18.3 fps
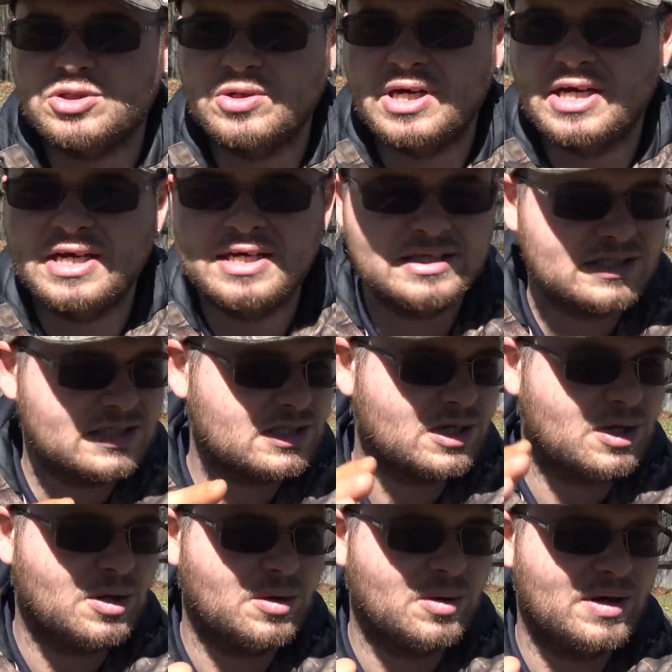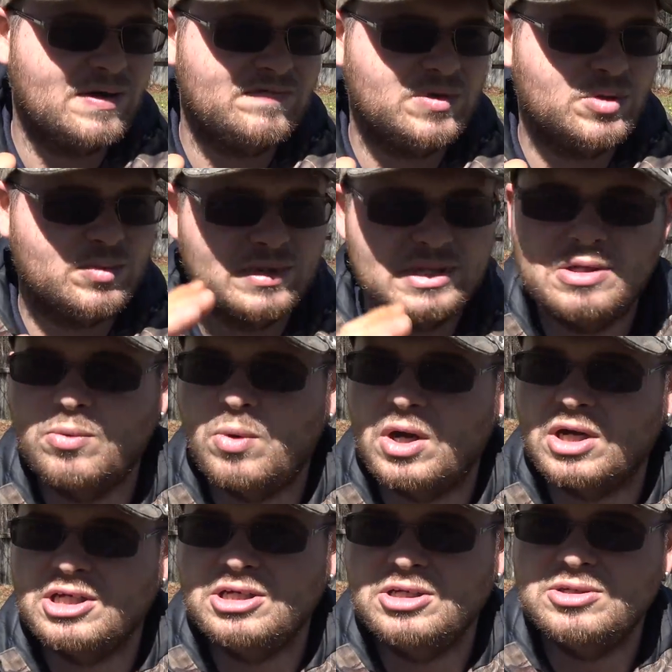string, so if you really
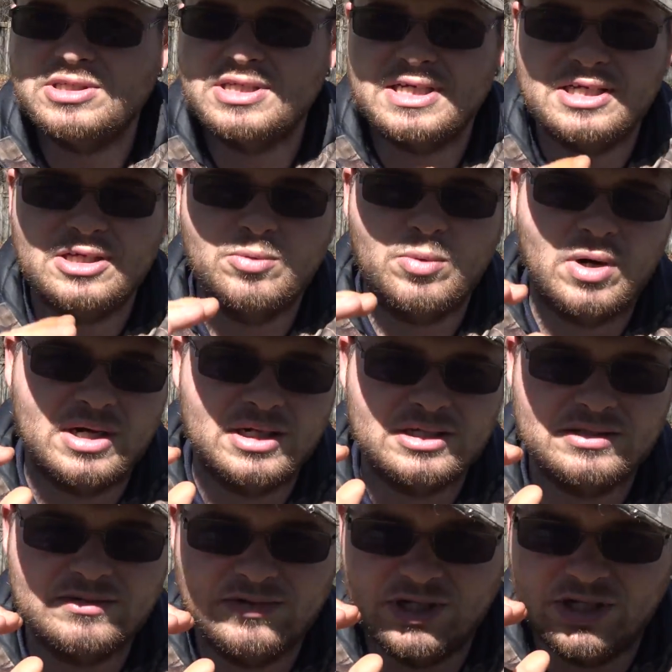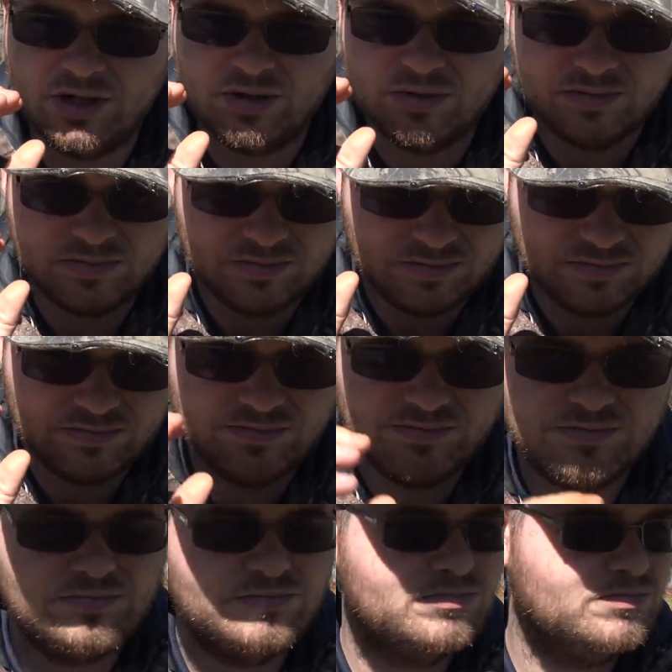want to use it and you want to, you know,
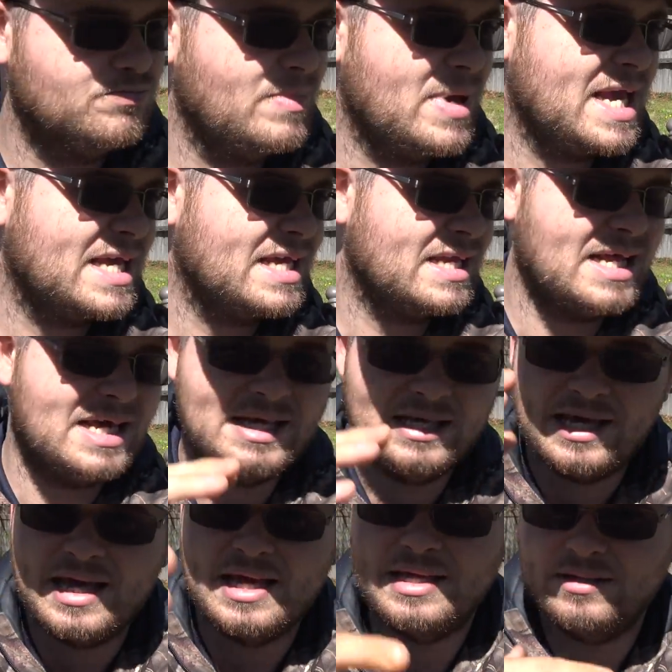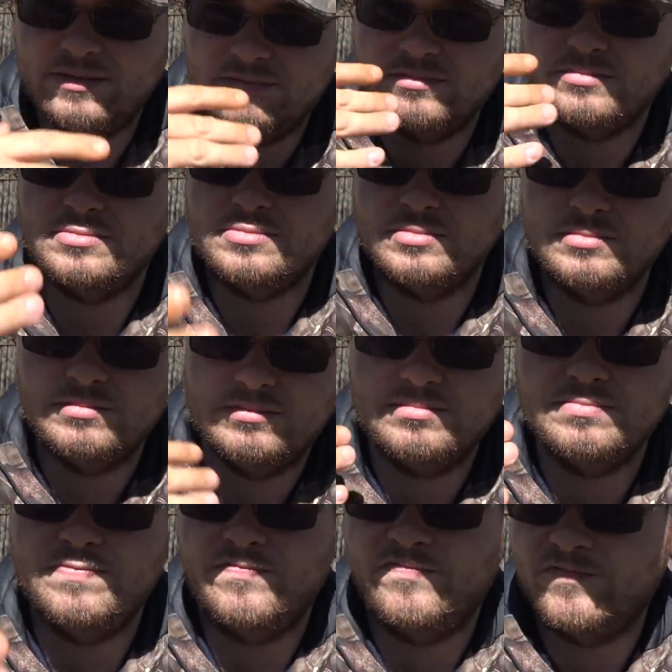make it a, a
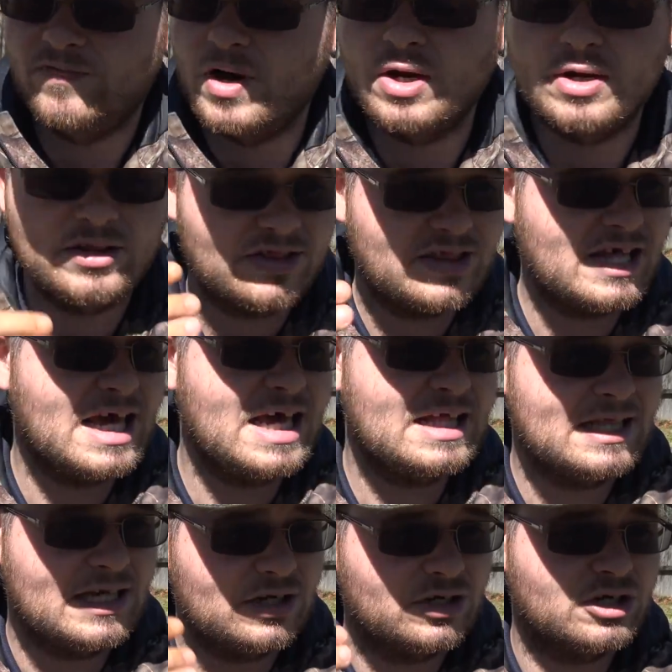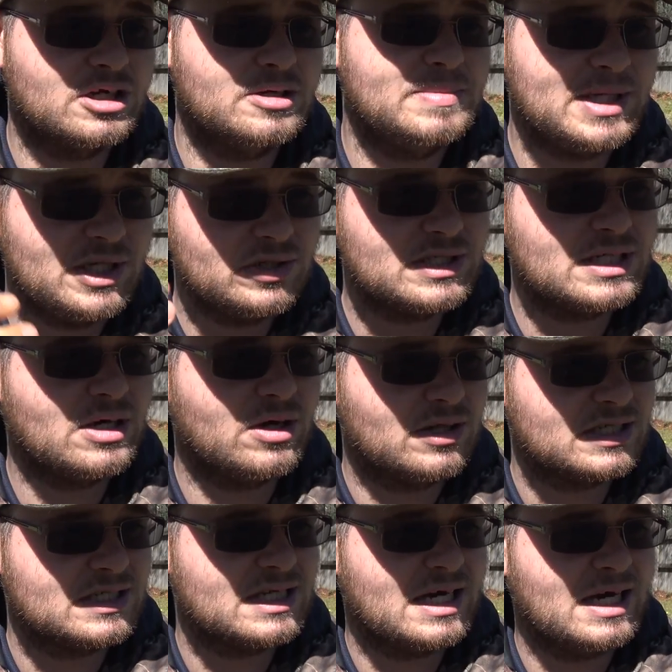fun thing that you're going to be using
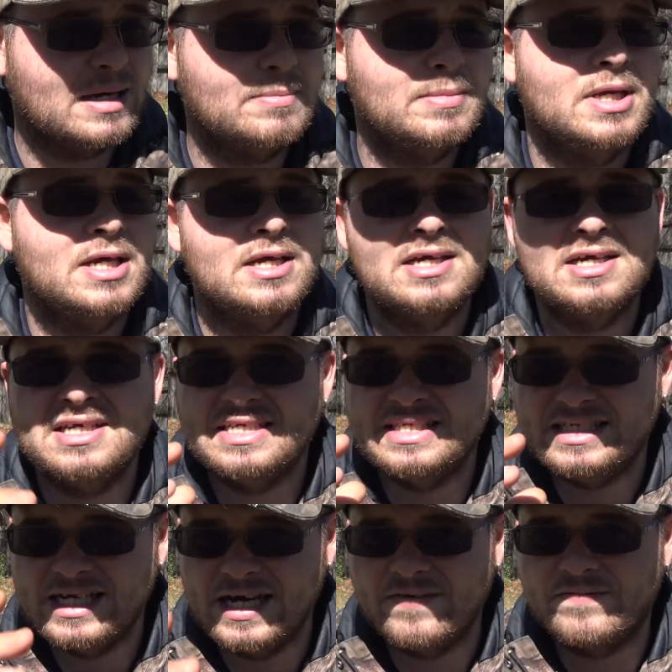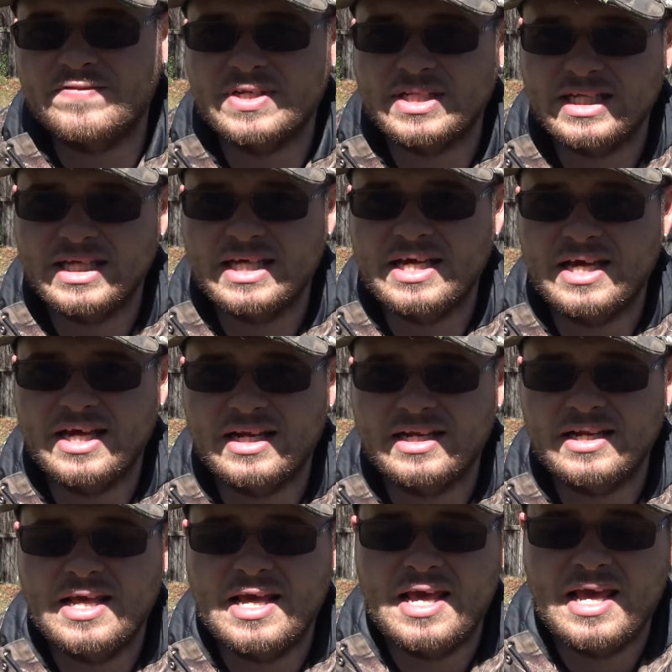all the time, definitely
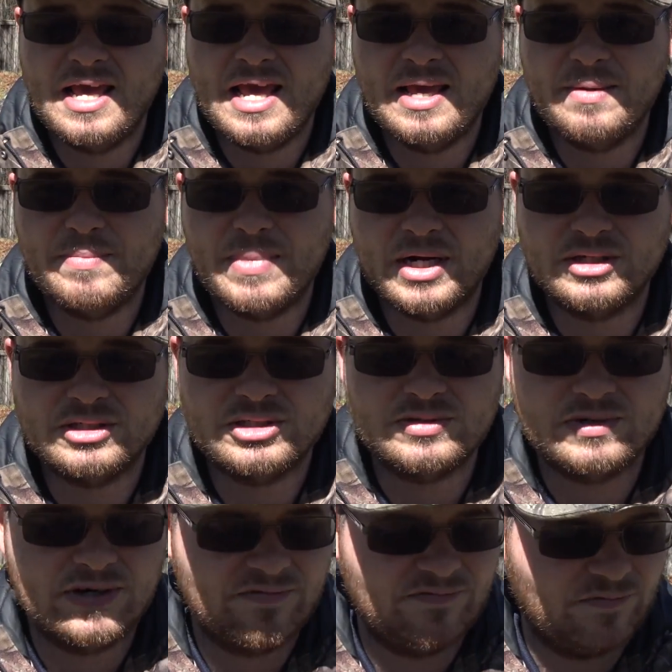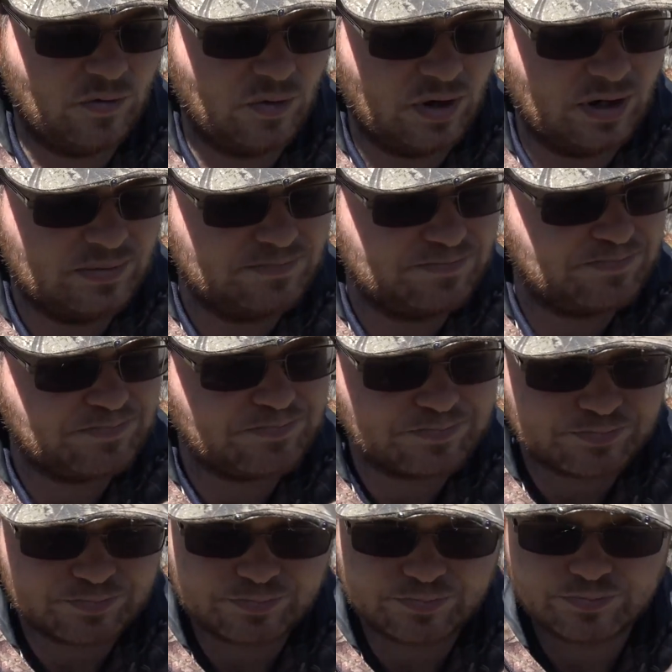get a better string for it.
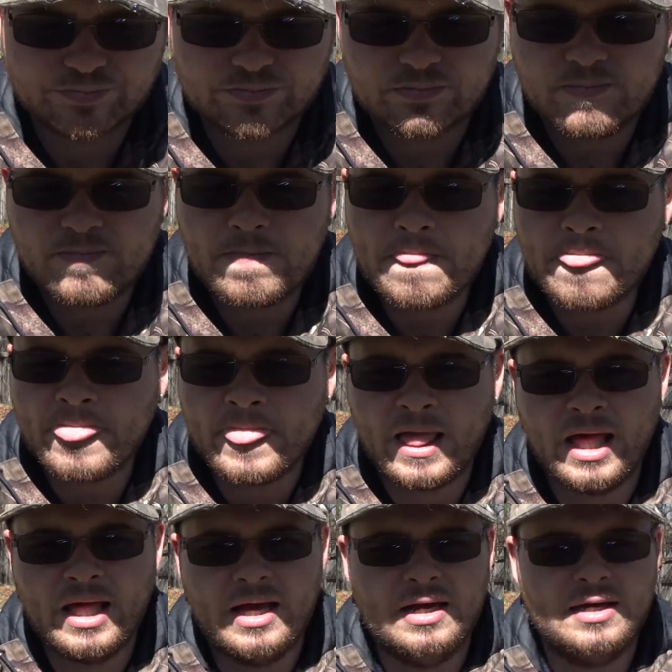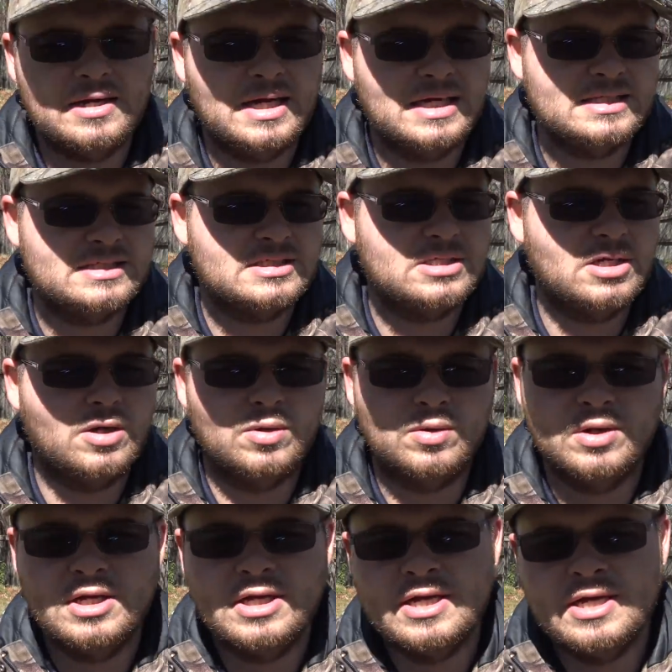All right,
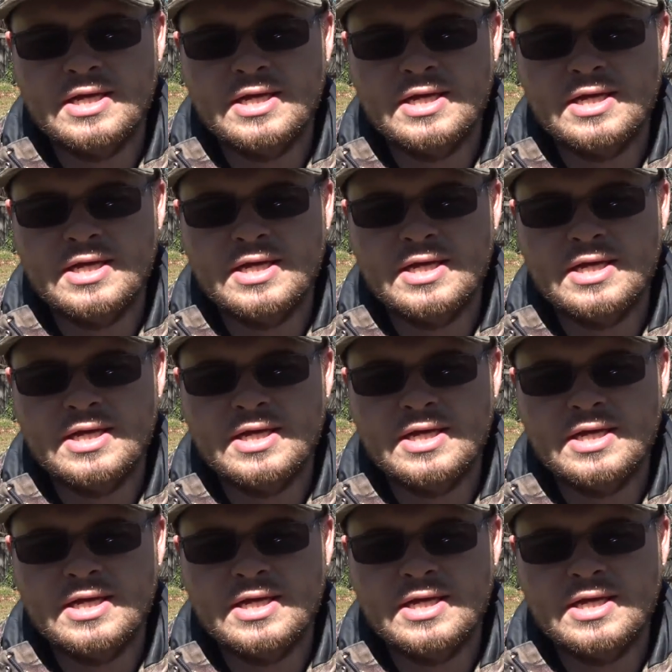so